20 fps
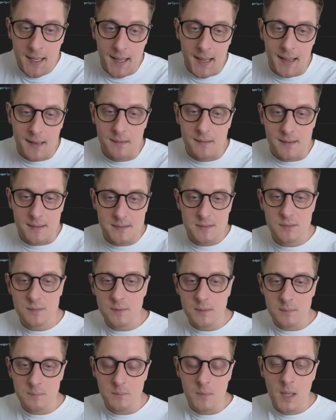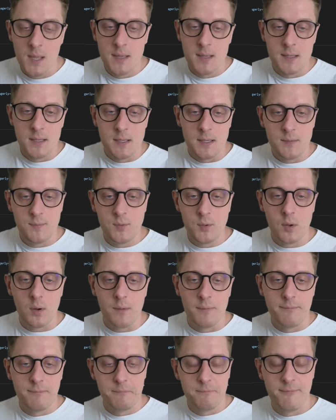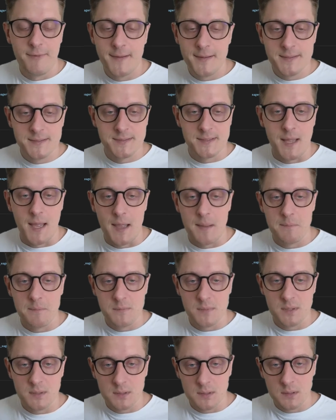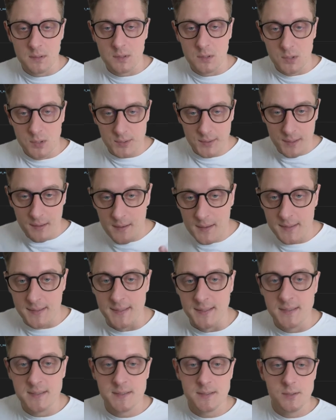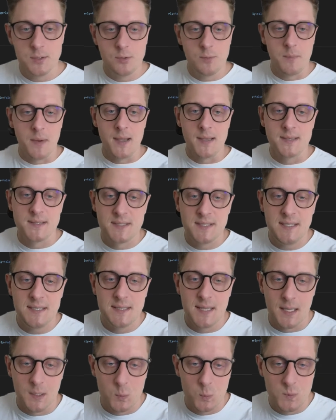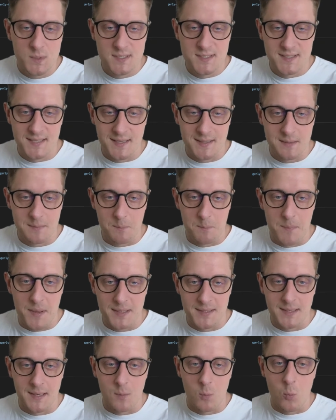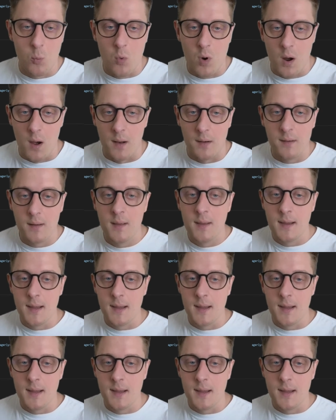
And if you are first time looking at this, you might see that we set beta 1